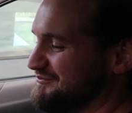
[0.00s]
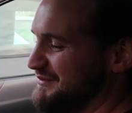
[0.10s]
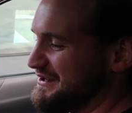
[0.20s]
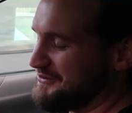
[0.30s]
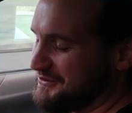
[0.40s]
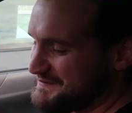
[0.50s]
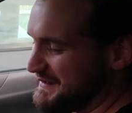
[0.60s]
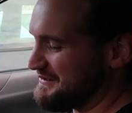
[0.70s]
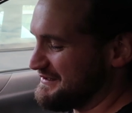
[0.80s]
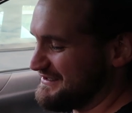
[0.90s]
brake
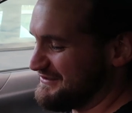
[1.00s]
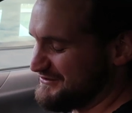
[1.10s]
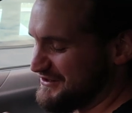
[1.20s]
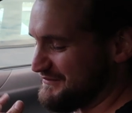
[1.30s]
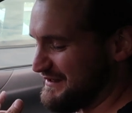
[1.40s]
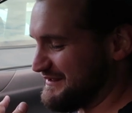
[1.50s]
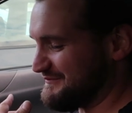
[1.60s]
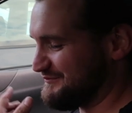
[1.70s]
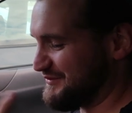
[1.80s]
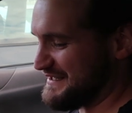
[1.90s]
horsepower, you know,
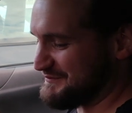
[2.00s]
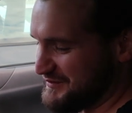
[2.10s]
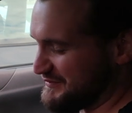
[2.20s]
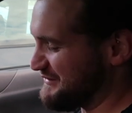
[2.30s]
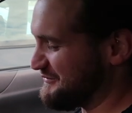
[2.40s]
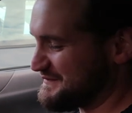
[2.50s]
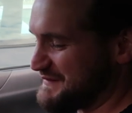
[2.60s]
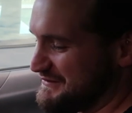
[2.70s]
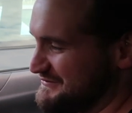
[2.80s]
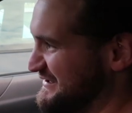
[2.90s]
uh, price per brake
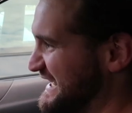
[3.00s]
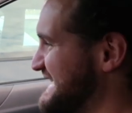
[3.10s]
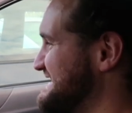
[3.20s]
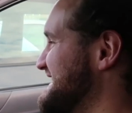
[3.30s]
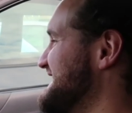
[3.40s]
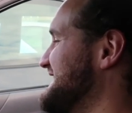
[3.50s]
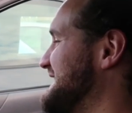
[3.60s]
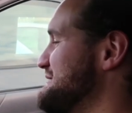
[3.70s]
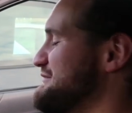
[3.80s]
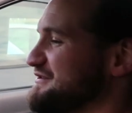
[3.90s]
horsepower you get.
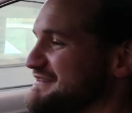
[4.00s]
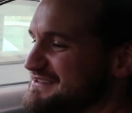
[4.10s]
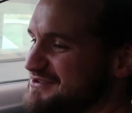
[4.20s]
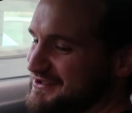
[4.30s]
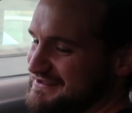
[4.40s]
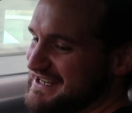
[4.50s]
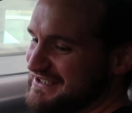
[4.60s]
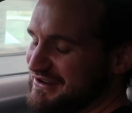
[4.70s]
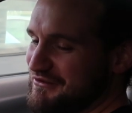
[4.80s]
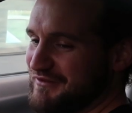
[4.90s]
I mean, most of these cars now,
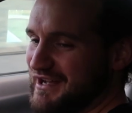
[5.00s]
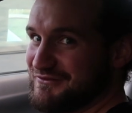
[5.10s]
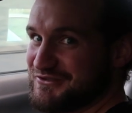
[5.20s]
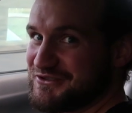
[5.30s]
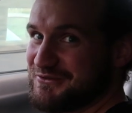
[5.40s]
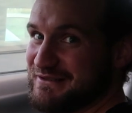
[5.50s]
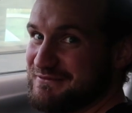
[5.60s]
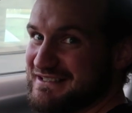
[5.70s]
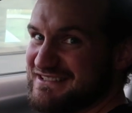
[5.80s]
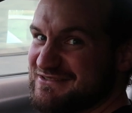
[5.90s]
you can go 500 quid
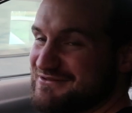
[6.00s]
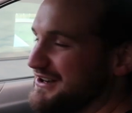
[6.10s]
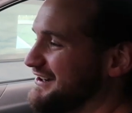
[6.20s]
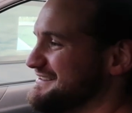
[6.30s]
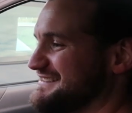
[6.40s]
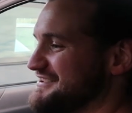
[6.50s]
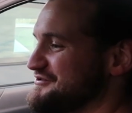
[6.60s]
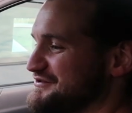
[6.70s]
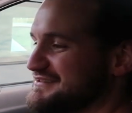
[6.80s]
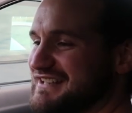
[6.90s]
with these new cars,
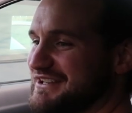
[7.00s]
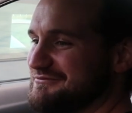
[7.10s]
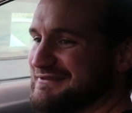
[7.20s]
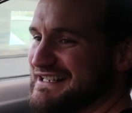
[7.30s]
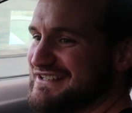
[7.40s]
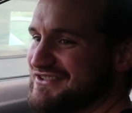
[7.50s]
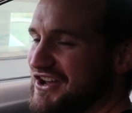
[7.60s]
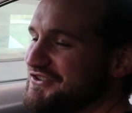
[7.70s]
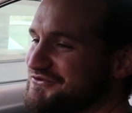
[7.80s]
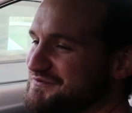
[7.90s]
and you just, like, release
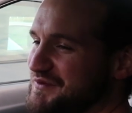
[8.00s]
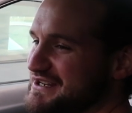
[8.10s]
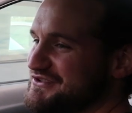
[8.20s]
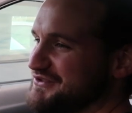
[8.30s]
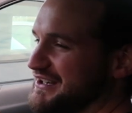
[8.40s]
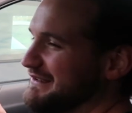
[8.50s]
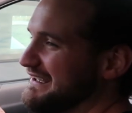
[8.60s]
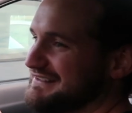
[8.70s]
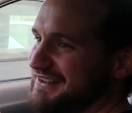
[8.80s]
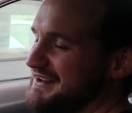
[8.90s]
100 brake straight
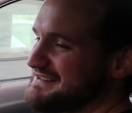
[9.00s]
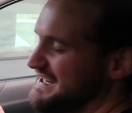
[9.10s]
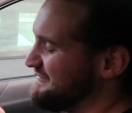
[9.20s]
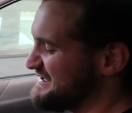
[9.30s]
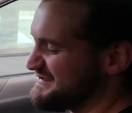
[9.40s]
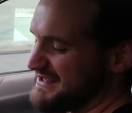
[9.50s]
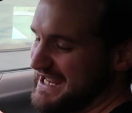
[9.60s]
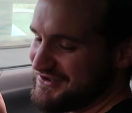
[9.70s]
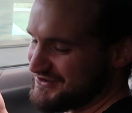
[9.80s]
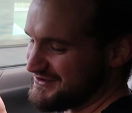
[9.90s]
away. Don't know how if it is for
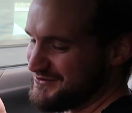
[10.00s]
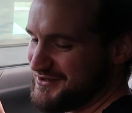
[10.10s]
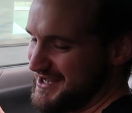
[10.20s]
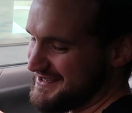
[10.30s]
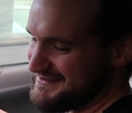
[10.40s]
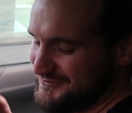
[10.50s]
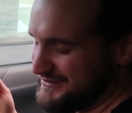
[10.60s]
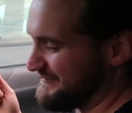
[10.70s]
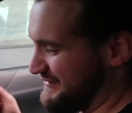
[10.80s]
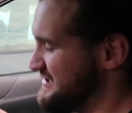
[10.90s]
the engine, who cares,
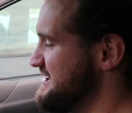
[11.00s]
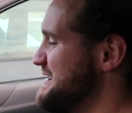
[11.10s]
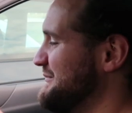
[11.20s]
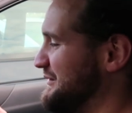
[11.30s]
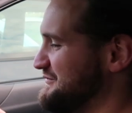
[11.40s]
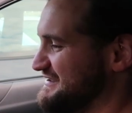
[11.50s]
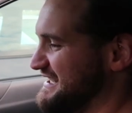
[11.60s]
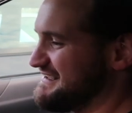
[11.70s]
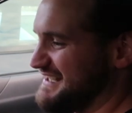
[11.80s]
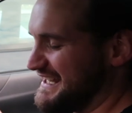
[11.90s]
whatever. But I'm just
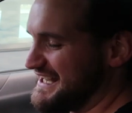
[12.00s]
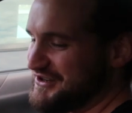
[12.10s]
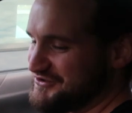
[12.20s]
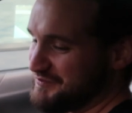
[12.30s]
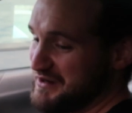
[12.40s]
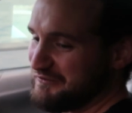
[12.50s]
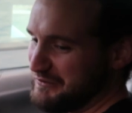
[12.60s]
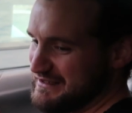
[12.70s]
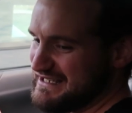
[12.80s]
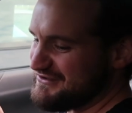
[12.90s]
saying, like, get 100 brake
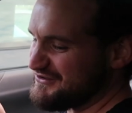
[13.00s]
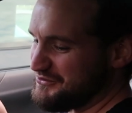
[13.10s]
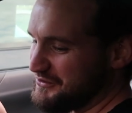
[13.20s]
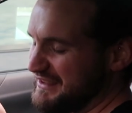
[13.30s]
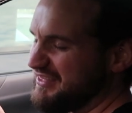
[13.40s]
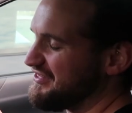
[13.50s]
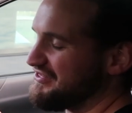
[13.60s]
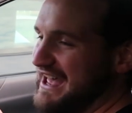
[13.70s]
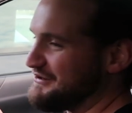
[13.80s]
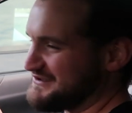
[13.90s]
for one of these, you're talking
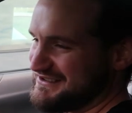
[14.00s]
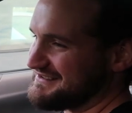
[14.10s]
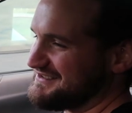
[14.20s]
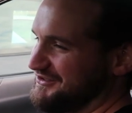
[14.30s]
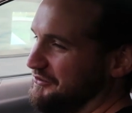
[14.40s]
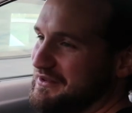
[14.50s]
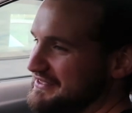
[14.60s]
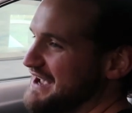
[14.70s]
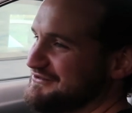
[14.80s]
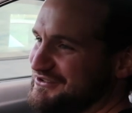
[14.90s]
thousands, not
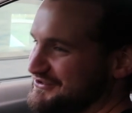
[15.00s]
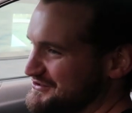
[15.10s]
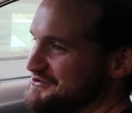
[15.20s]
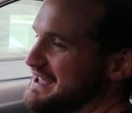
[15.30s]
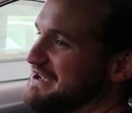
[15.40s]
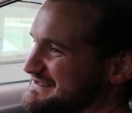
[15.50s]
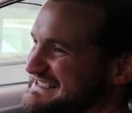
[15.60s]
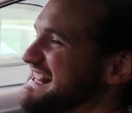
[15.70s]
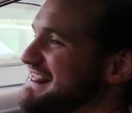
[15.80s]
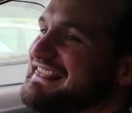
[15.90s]
1,000, not
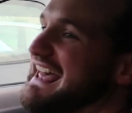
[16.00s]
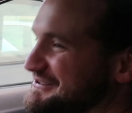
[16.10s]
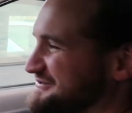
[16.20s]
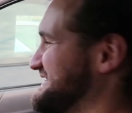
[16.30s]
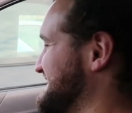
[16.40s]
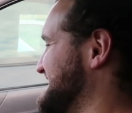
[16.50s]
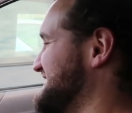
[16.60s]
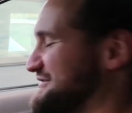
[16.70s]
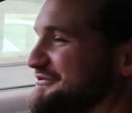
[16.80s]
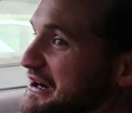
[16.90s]
2,000, thousands,
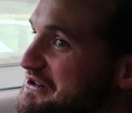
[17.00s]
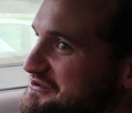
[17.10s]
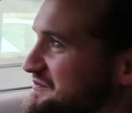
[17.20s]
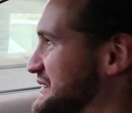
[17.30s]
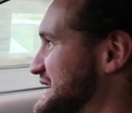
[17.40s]
just for 100